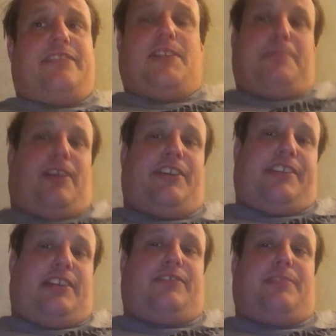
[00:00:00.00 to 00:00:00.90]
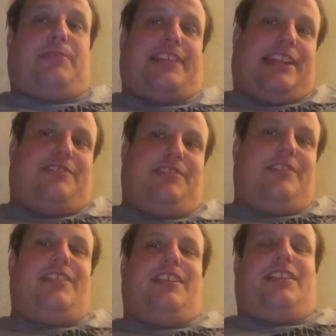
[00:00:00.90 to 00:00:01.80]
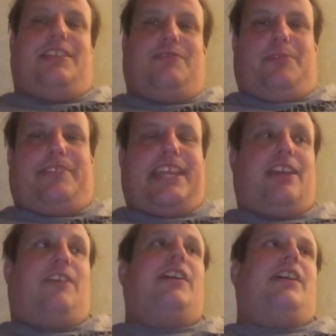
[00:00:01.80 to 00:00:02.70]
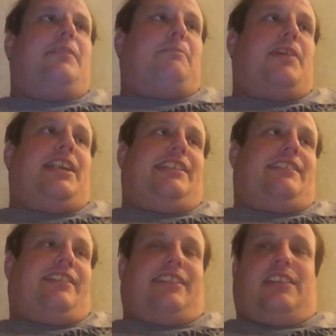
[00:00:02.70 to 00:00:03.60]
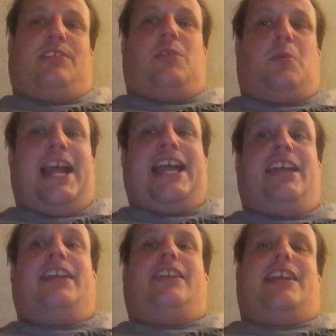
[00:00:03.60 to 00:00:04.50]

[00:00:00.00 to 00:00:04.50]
The red bar is there to protect you in room scale, but it doesn't go away.